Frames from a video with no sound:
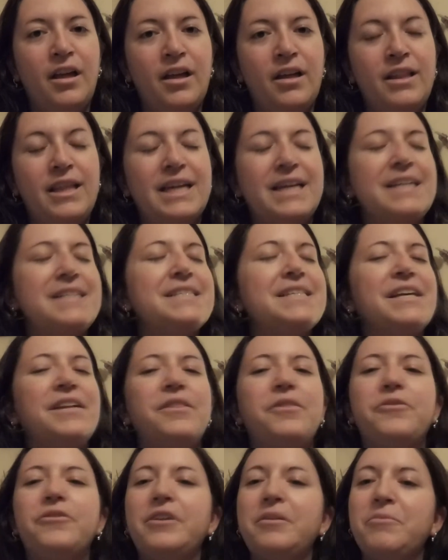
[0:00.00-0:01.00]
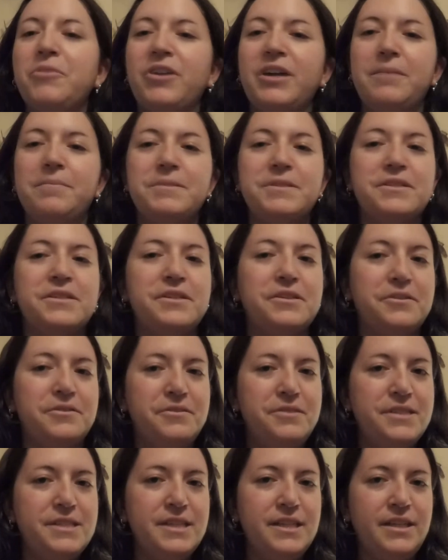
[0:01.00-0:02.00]
Like I said, 3 more
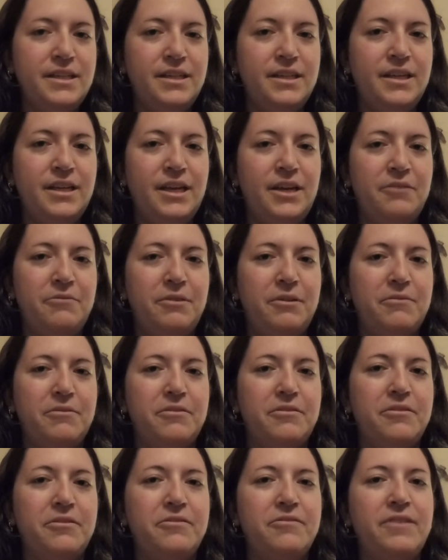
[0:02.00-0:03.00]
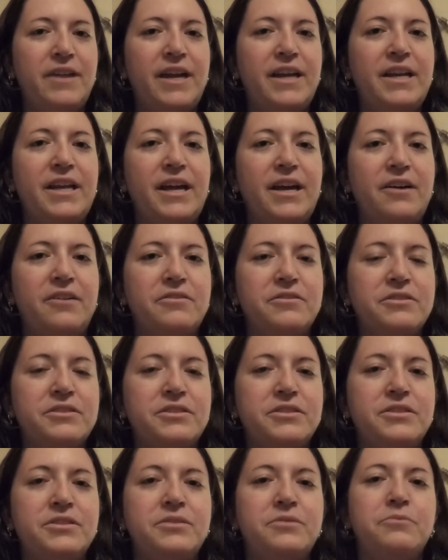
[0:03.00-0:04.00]
episodes, and we will find
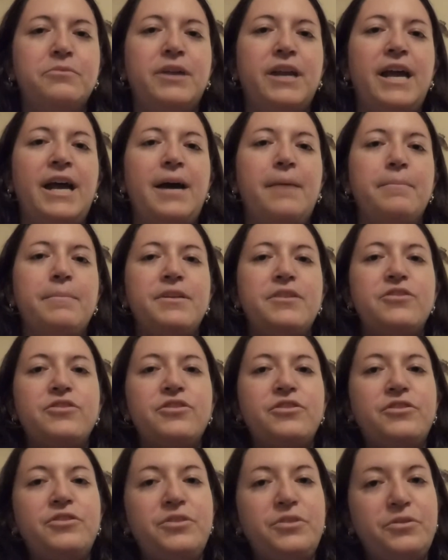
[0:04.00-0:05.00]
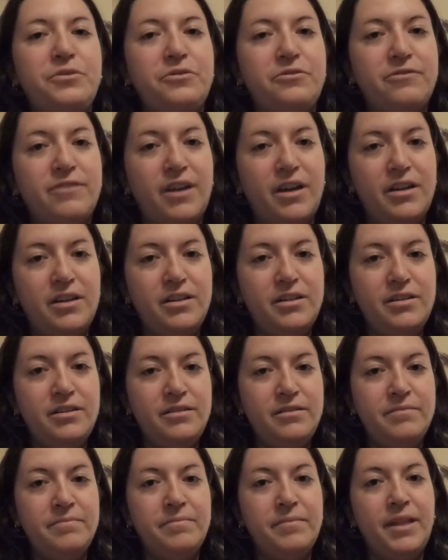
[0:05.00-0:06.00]
out what happened to Fauna
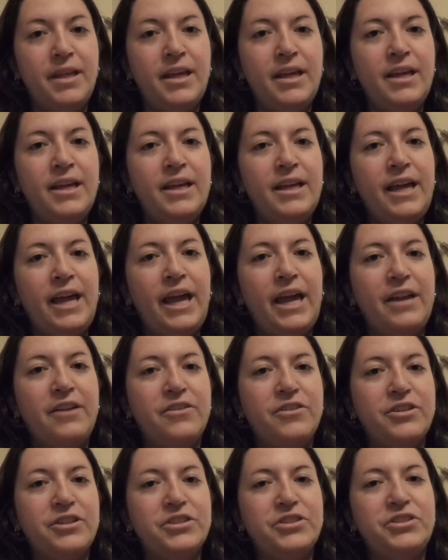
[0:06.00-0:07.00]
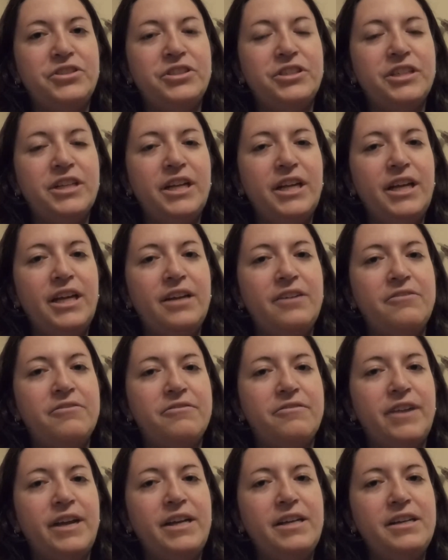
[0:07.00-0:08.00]
and her journey in
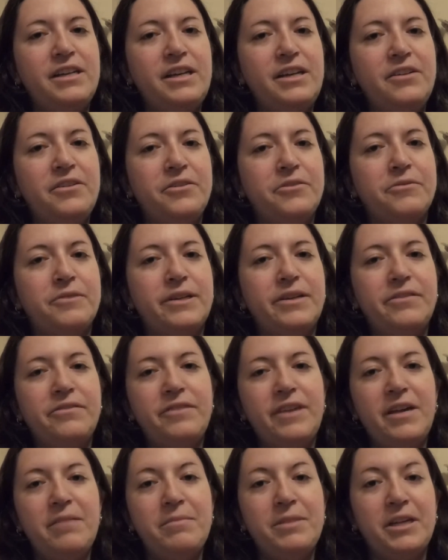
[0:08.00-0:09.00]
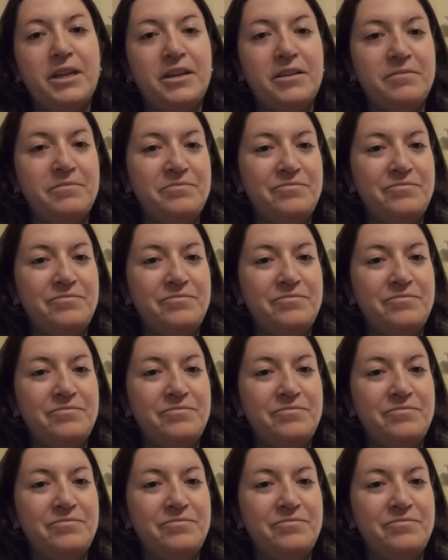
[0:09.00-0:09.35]
finding her real family.